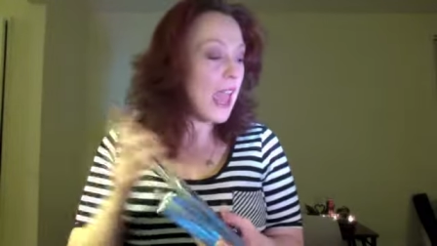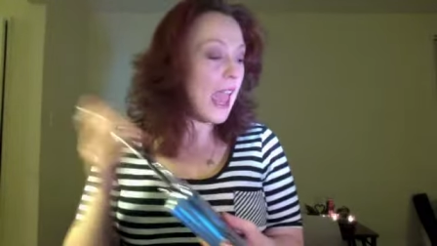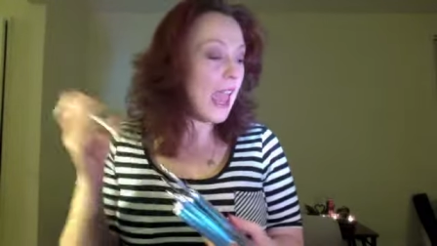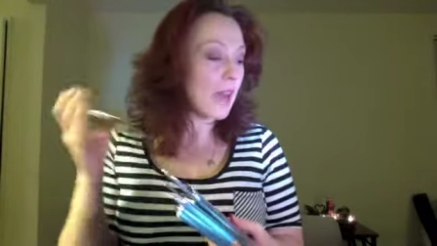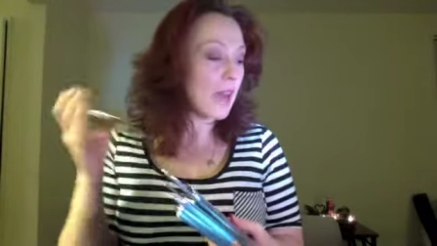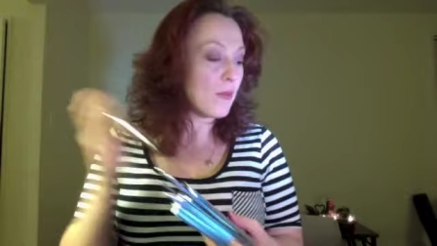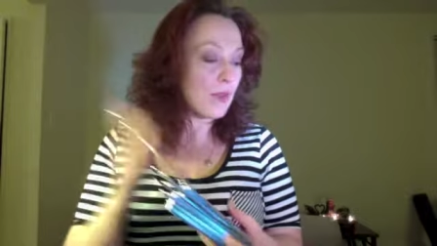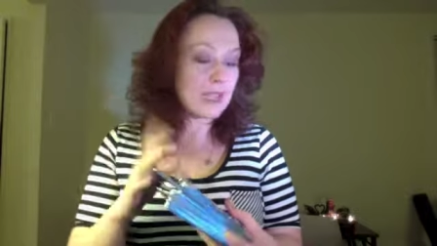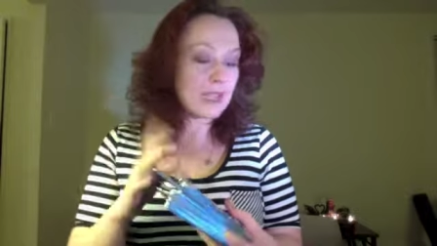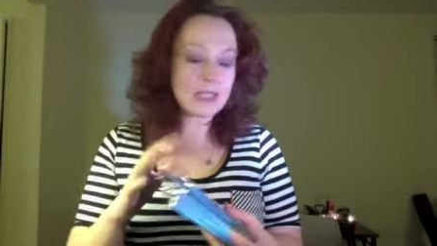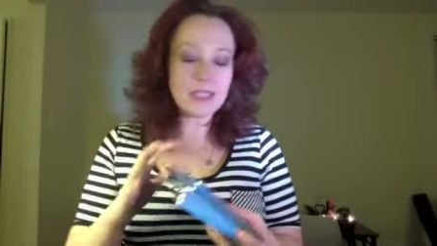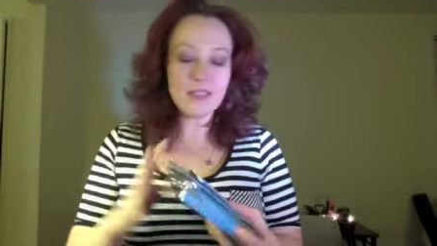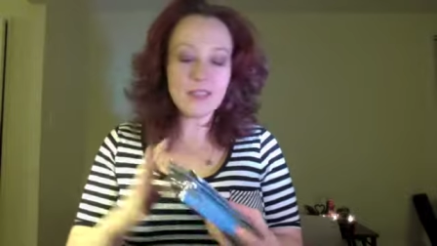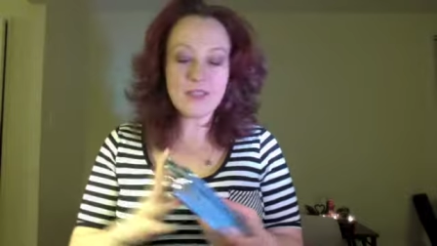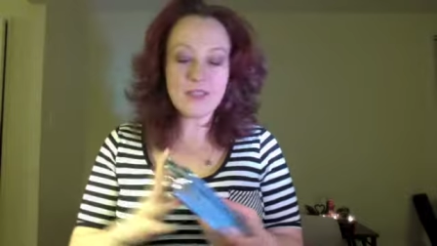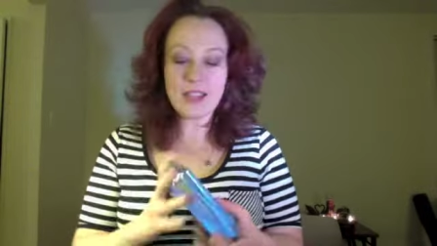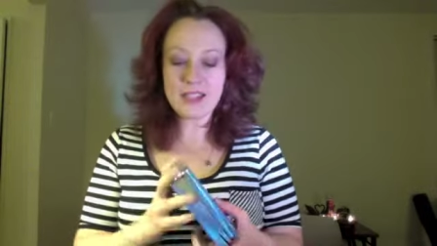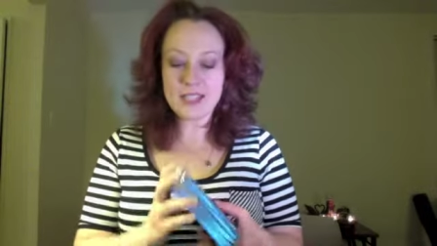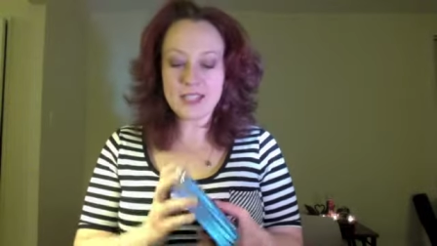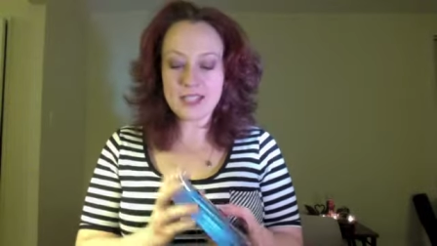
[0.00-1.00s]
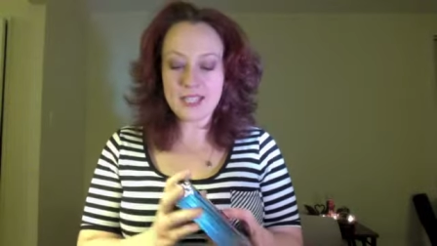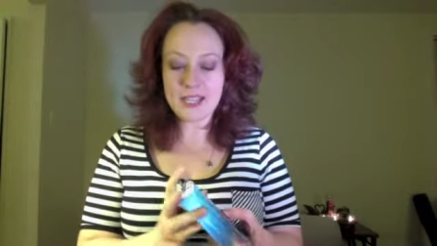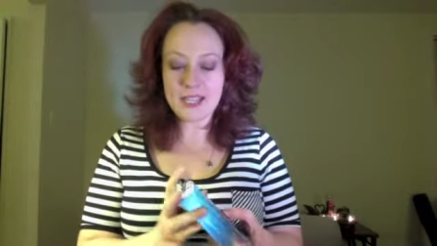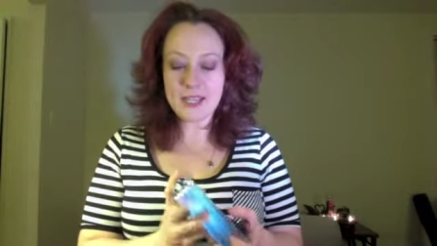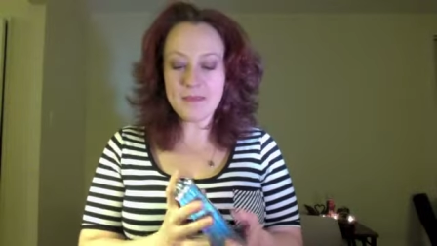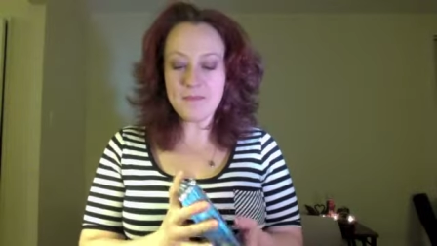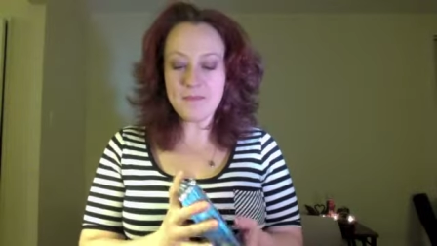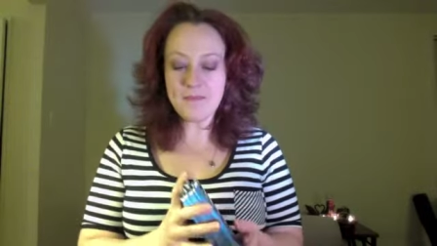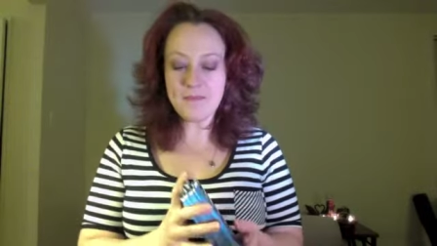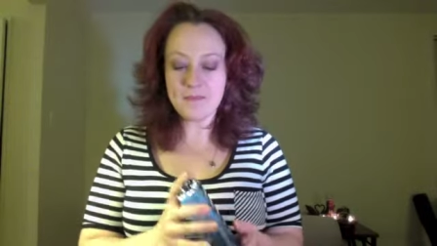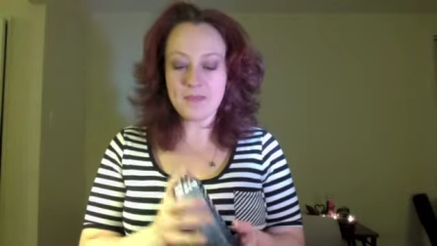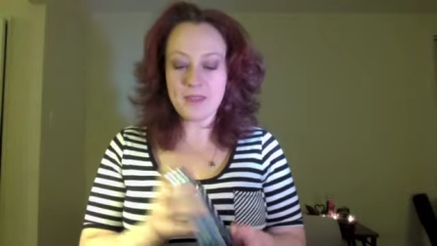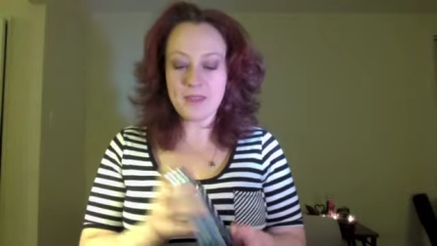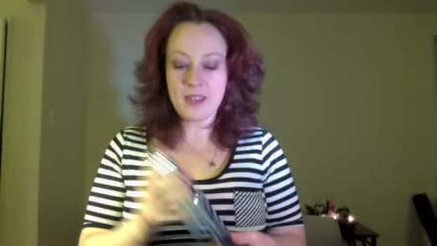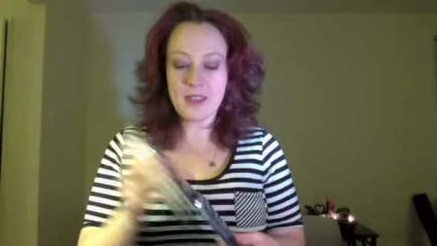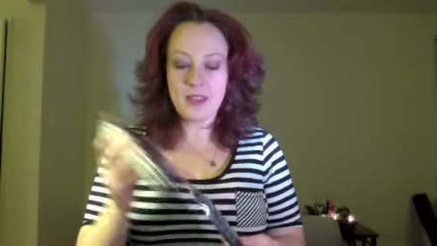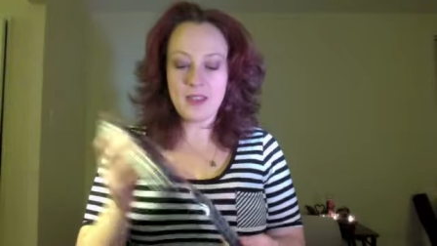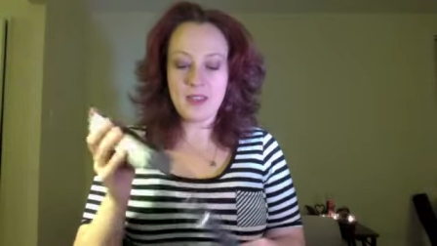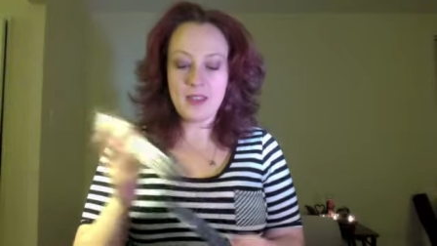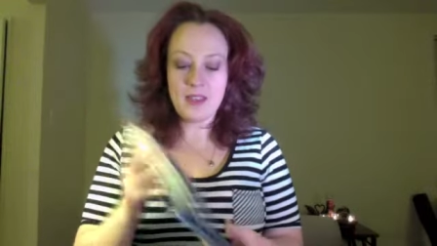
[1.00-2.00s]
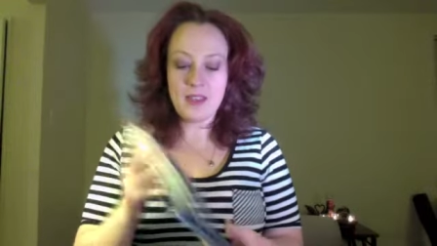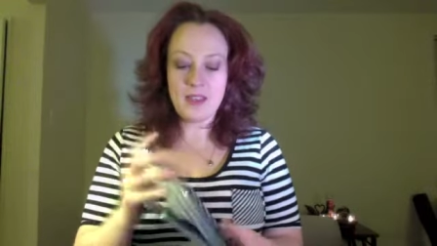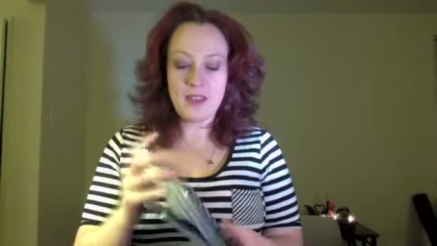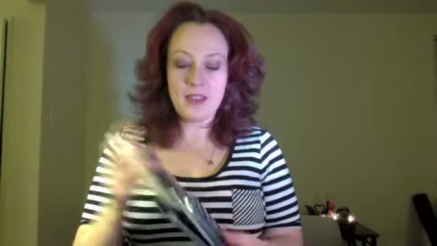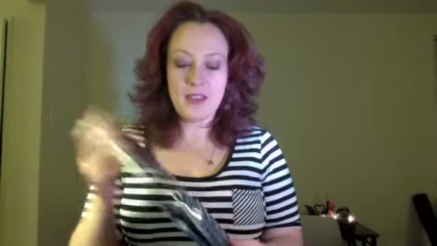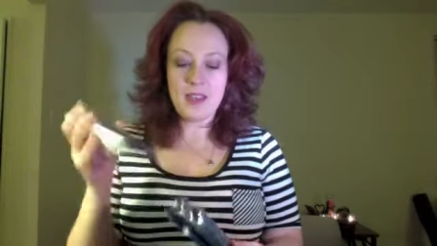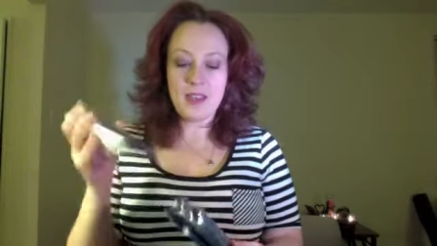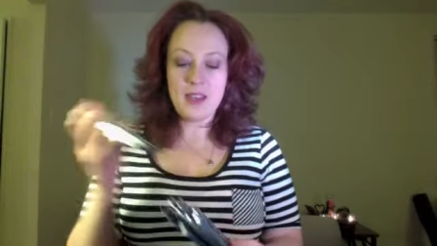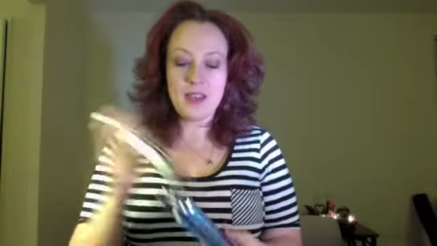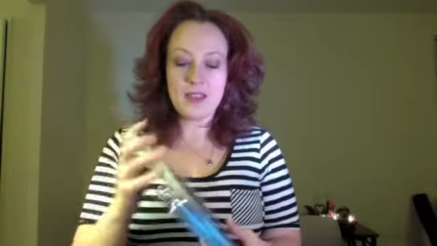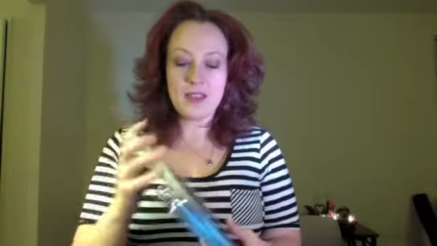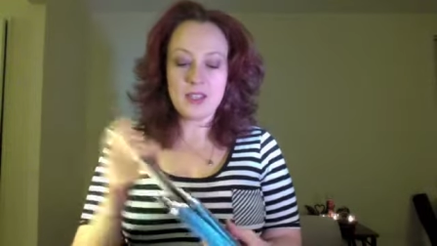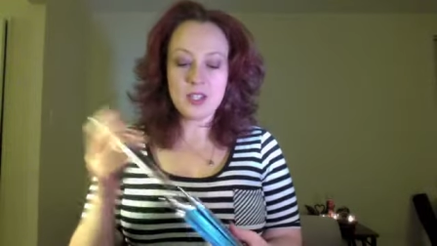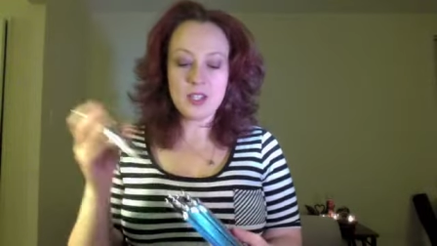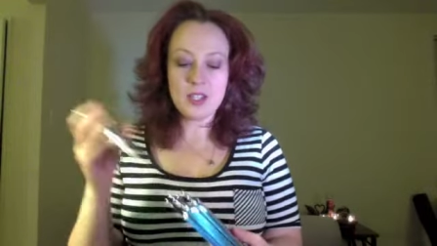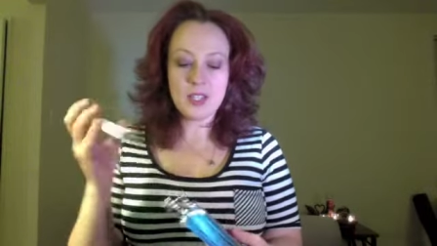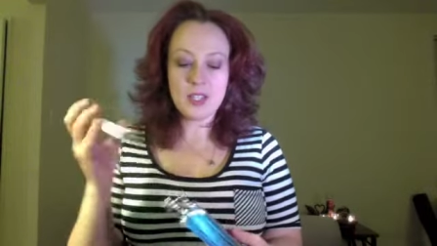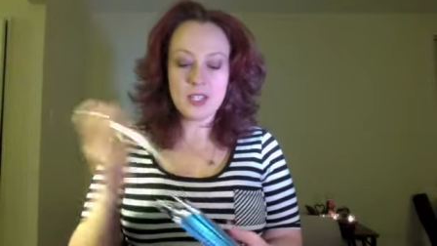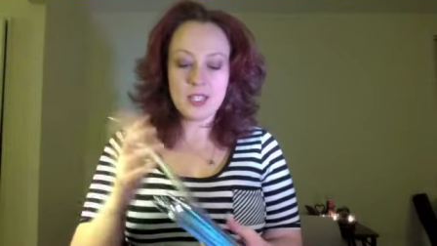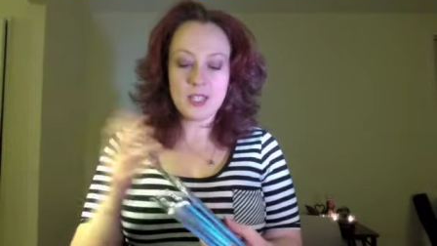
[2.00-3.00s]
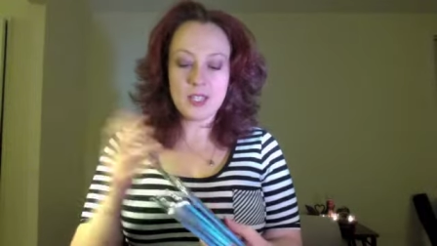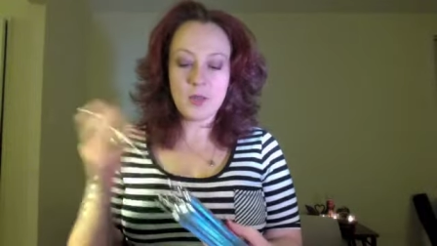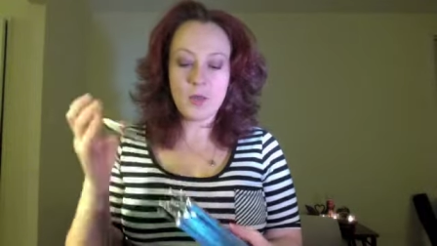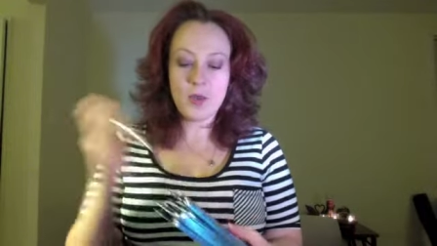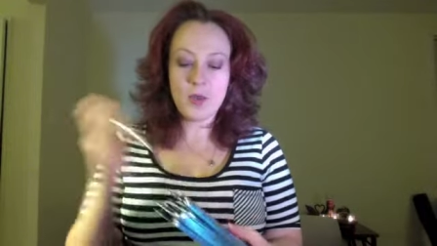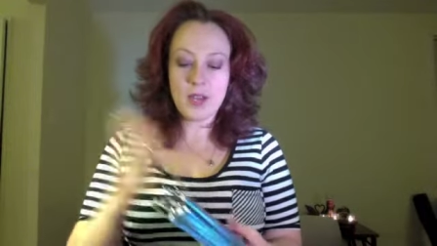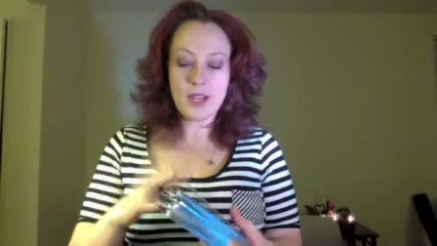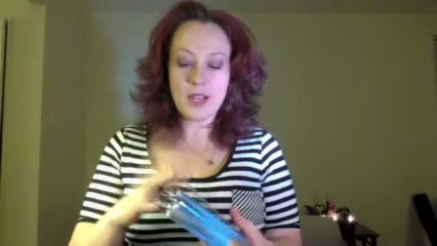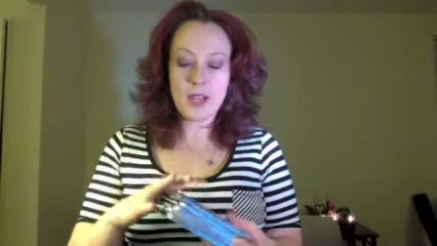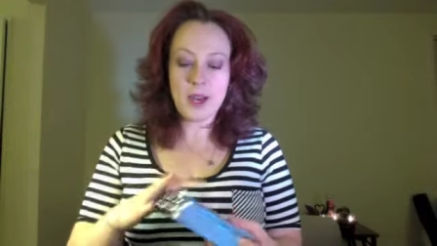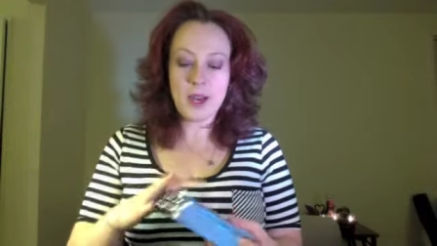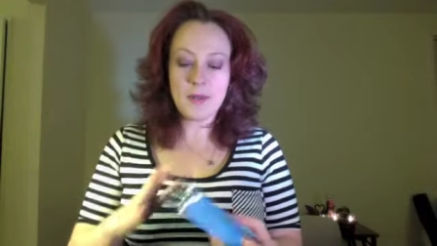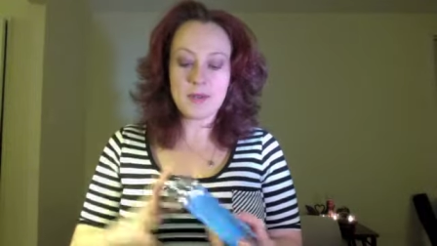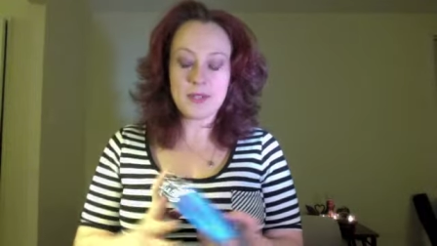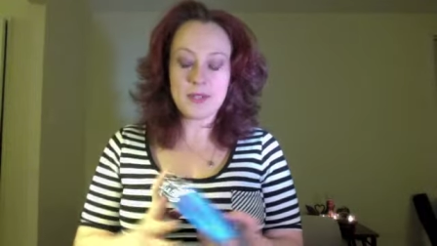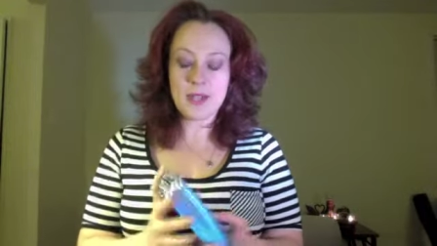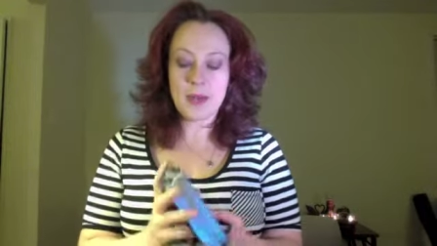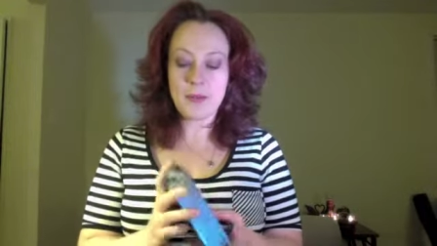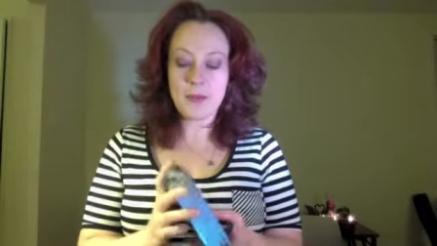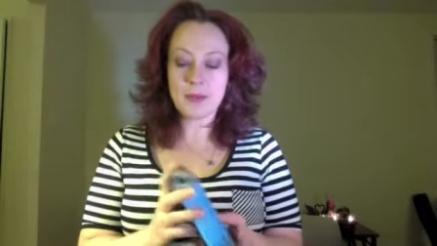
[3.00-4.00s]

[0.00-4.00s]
and Radleigh Valentine. And let's just see what comes up.